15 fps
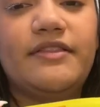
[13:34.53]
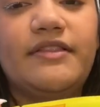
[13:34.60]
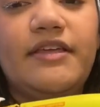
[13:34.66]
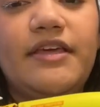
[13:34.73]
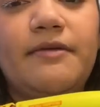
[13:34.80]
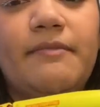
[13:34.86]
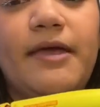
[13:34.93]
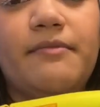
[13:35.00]

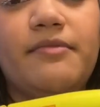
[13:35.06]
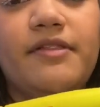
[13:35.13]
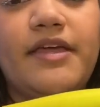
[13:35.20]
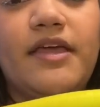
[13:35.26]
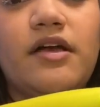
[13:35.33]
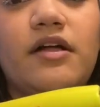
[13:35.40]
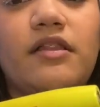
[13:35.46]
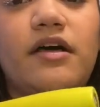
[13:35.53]
the
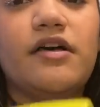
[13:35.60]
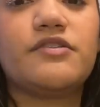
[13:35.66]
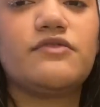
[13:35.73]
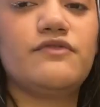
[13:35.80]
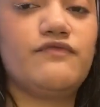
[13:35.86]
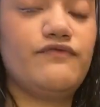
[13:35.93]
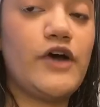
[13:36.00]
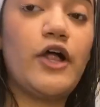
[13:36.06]
Maybelline Colossal
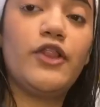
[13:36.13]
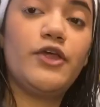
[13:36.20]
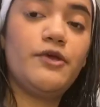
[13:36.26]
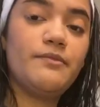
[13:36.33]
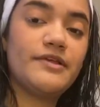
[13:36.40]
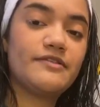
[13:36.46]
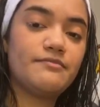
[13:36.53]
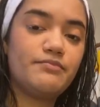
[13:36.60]

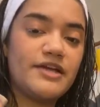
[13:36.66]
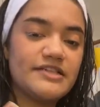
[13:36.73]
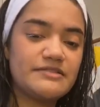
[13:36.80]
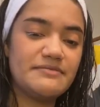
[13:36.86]
Volume Express